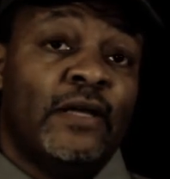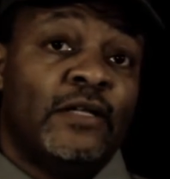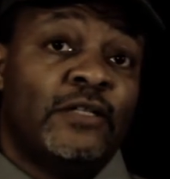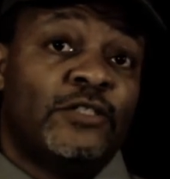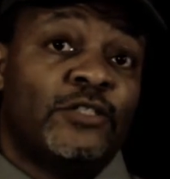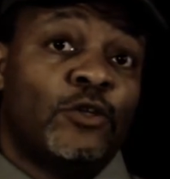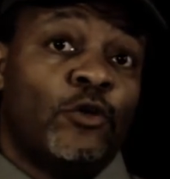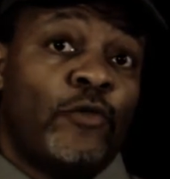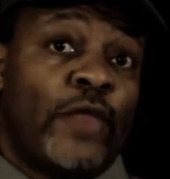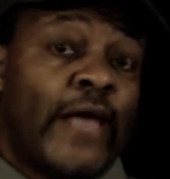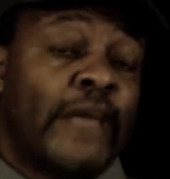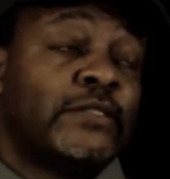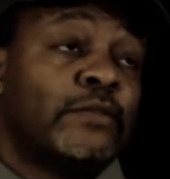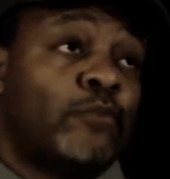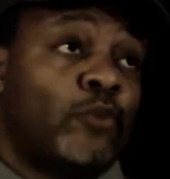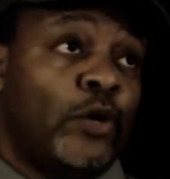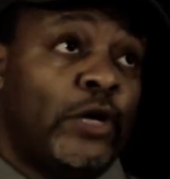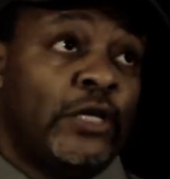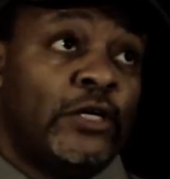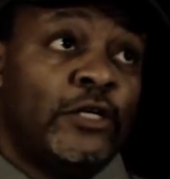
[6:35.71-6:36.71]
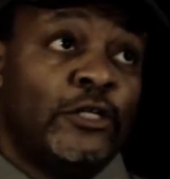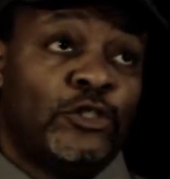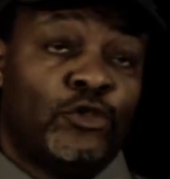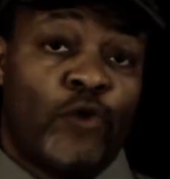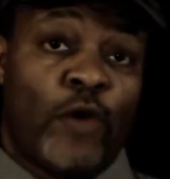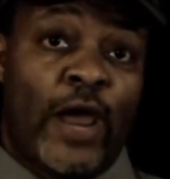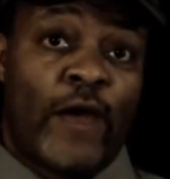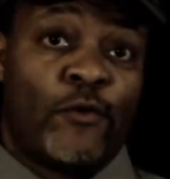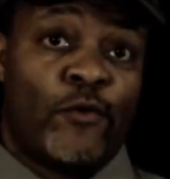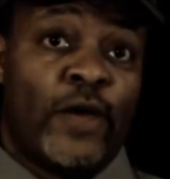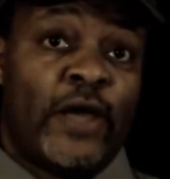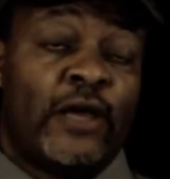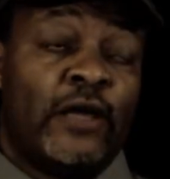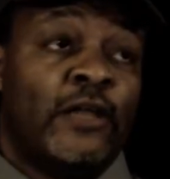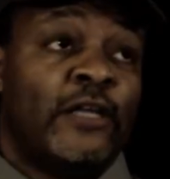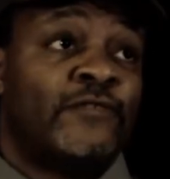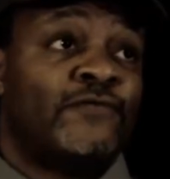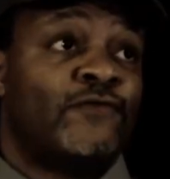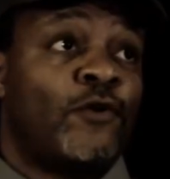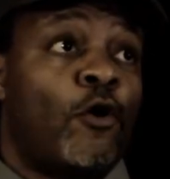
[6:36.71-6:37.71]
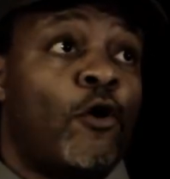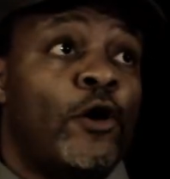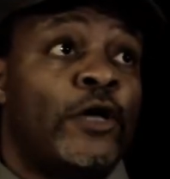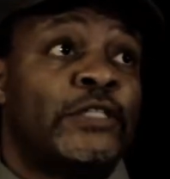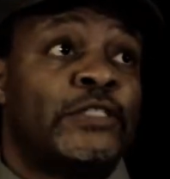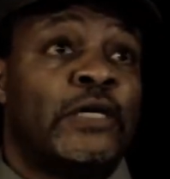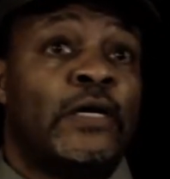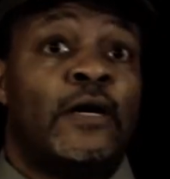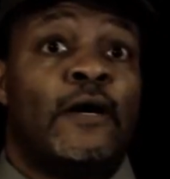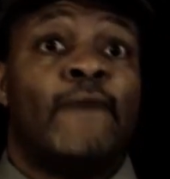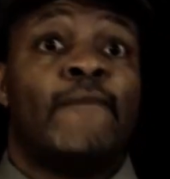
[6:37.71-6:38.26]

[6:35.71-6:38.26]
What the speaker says: So that's a pretty good track record as far as